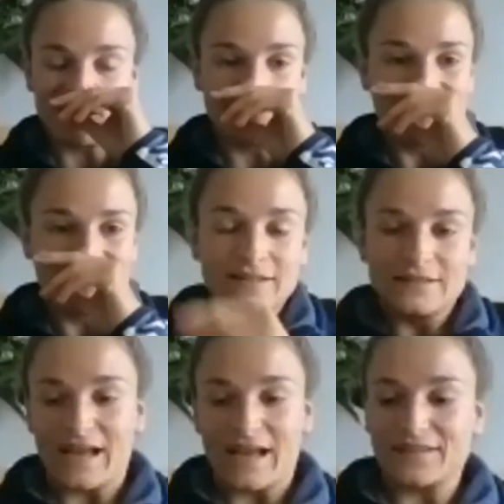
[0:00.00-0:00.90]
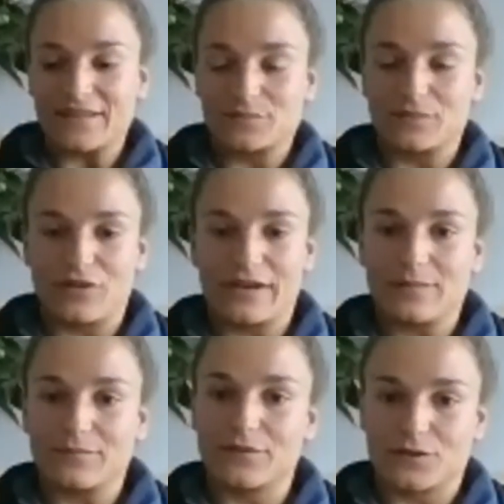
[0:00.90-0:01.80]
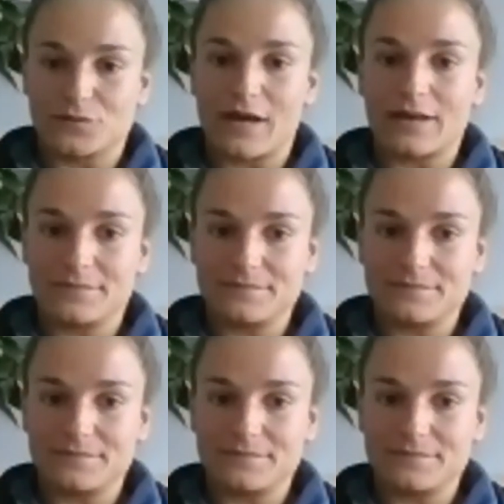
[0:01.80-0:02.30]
So yeah, that's been really helpful as well.